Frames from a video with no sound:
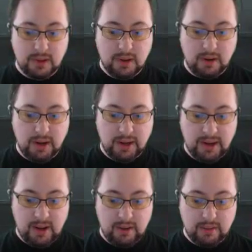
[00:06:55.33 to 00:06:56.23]
All right,
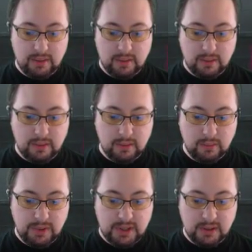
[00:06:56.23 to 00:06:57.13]
now
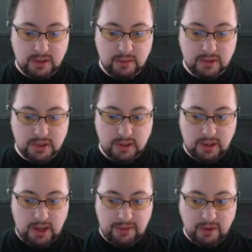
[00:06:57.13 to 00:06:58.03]
we can Eugen.
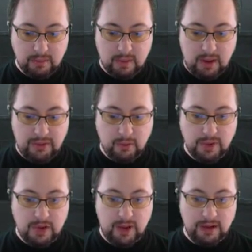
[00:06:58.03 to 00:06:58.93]
I think
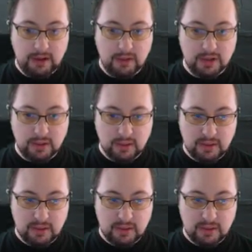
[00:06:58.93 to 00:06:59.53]
we go ahead and Eugen.